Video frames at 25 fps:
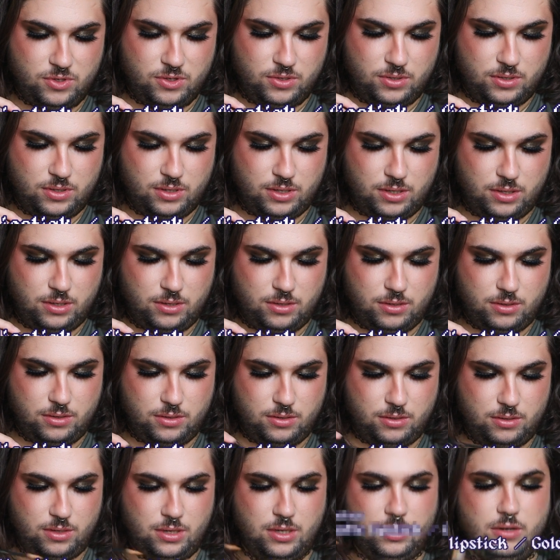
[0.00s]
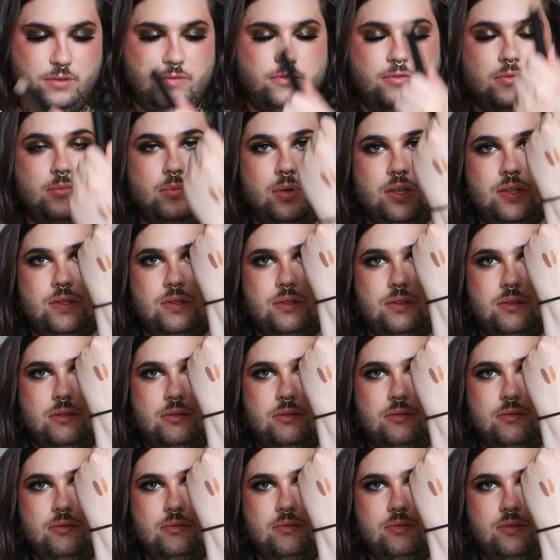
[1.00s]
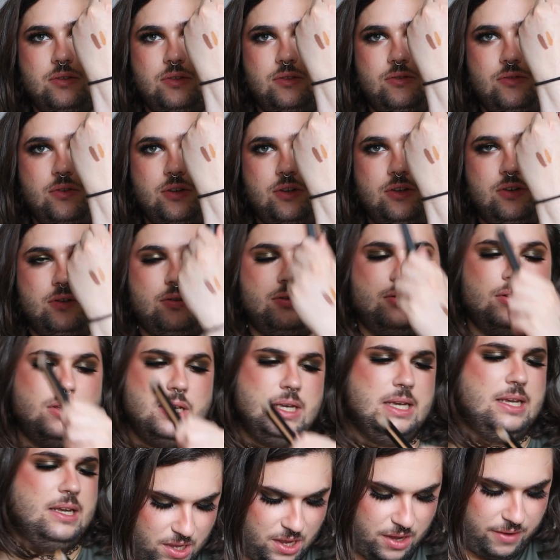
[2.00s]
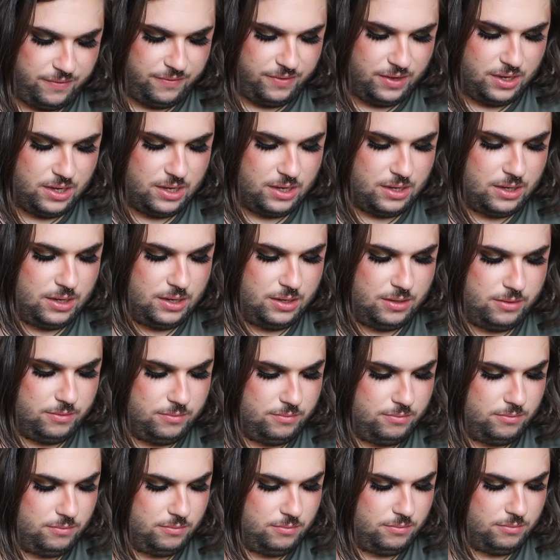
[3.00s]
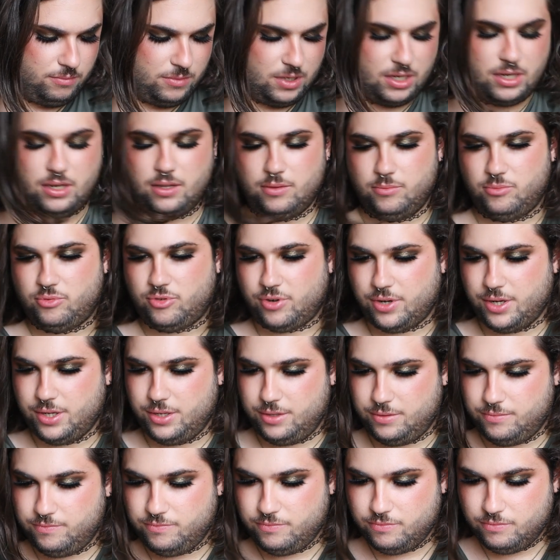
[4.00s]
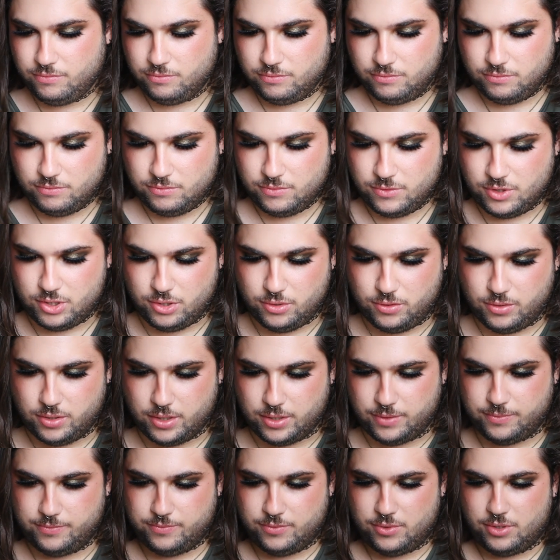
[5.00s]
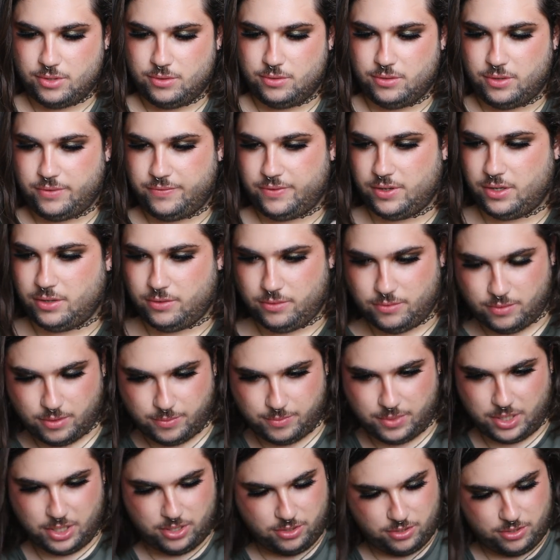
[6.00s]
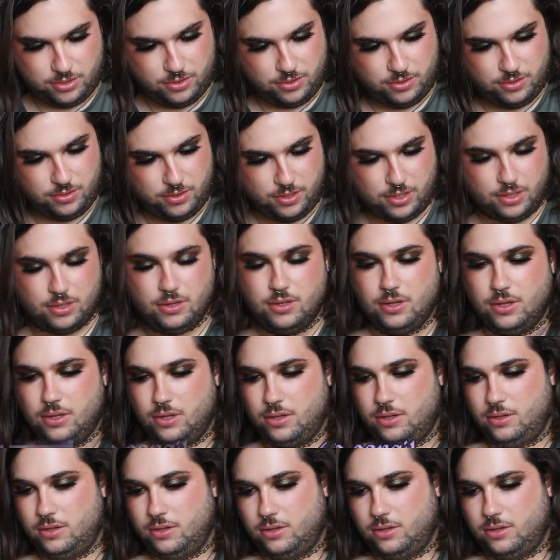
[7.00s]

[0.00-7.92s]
It's like a kind of a mustard situation. Yeah, I think I can try do that. So I think I might just do that.